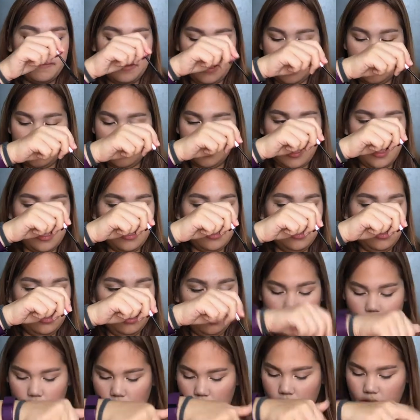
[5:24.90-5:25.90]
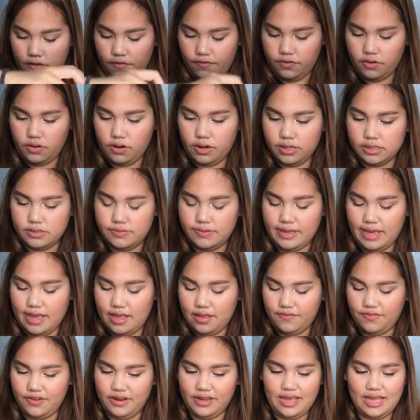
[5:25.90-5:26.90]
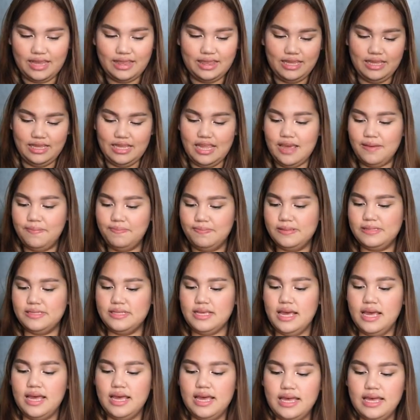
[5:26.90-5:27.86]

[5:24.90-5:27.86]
And then, of course, we can't forget the lips.